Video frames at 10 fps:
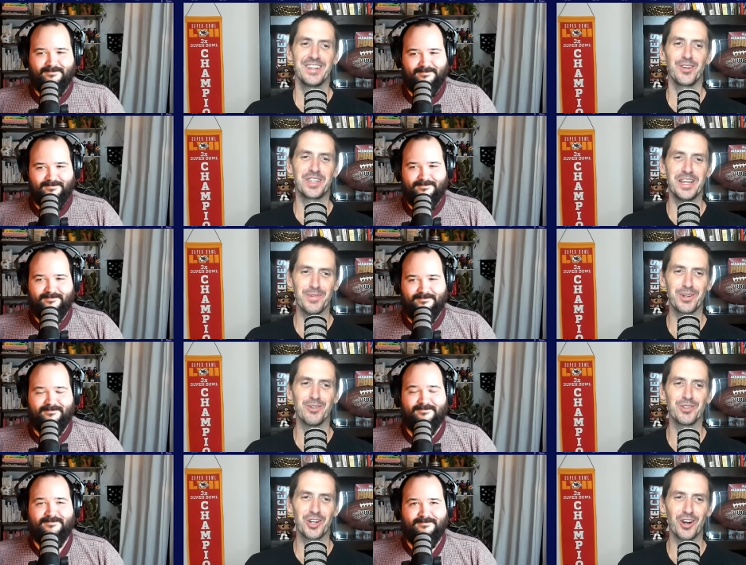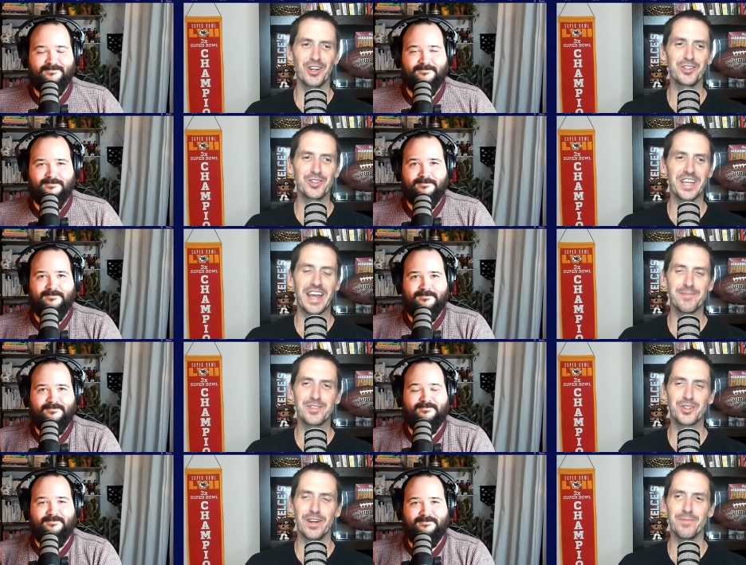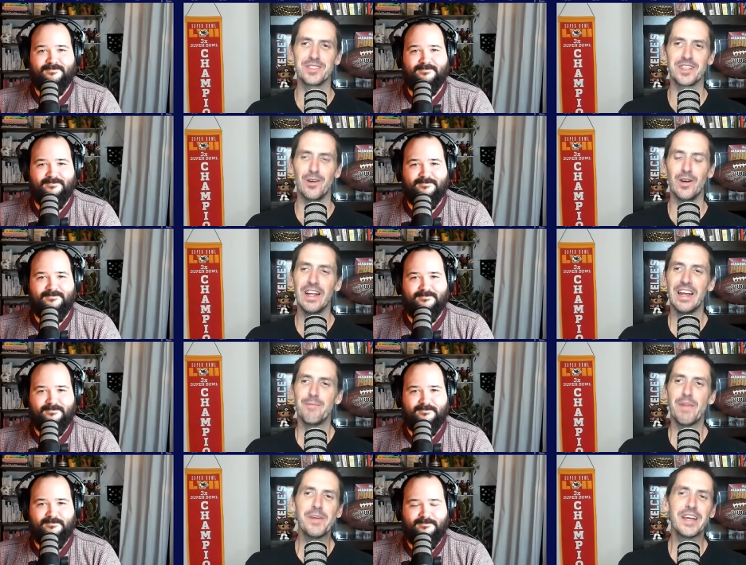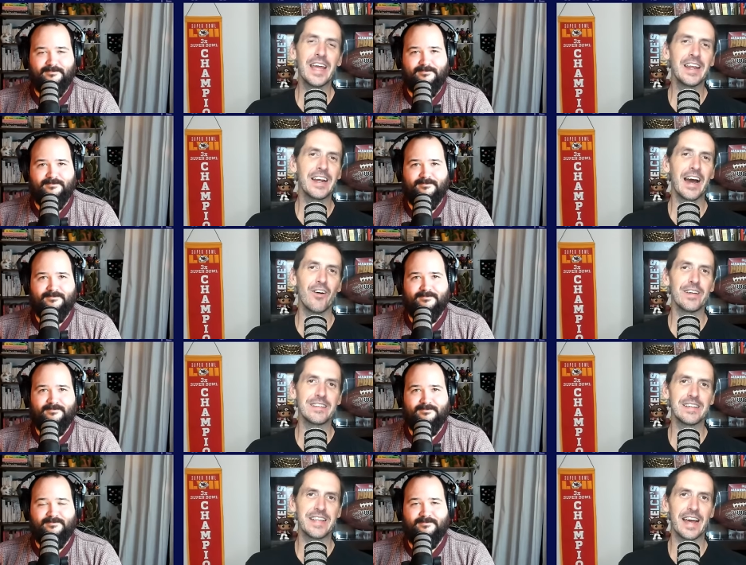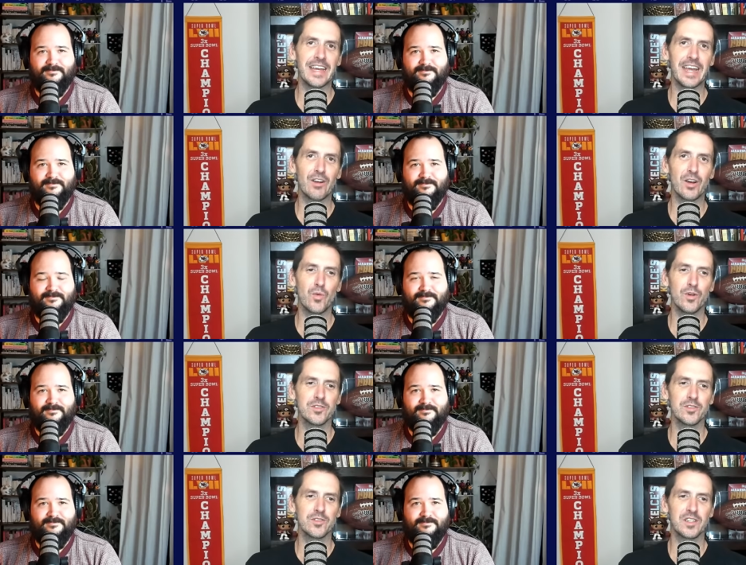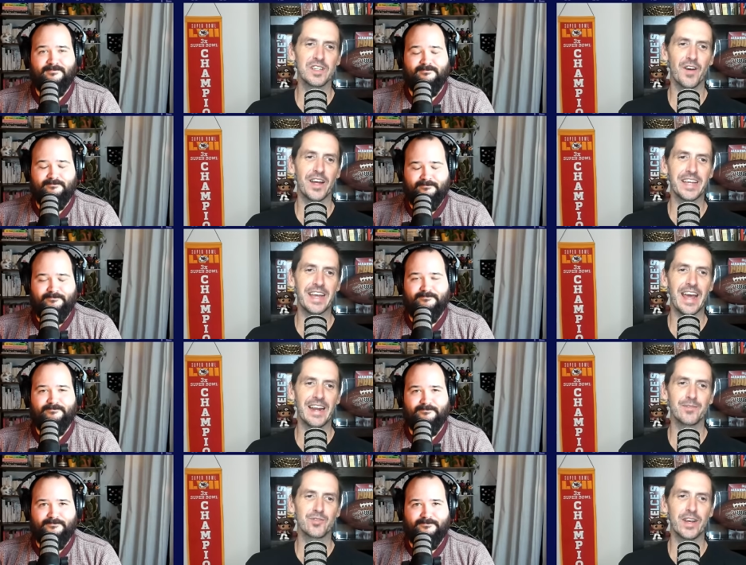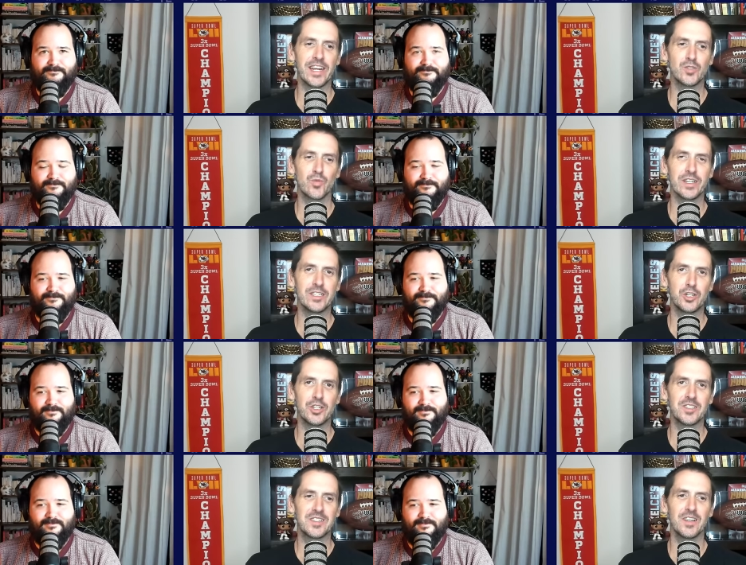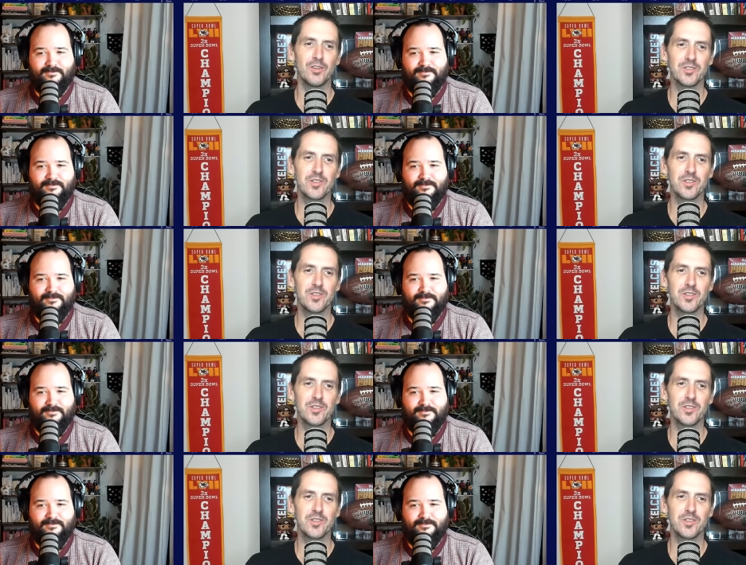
Speaker 1: your typical Chargers game script. So maybe Keenan Allen is in that Garrett Wilson, Davante Adams range where he's just still so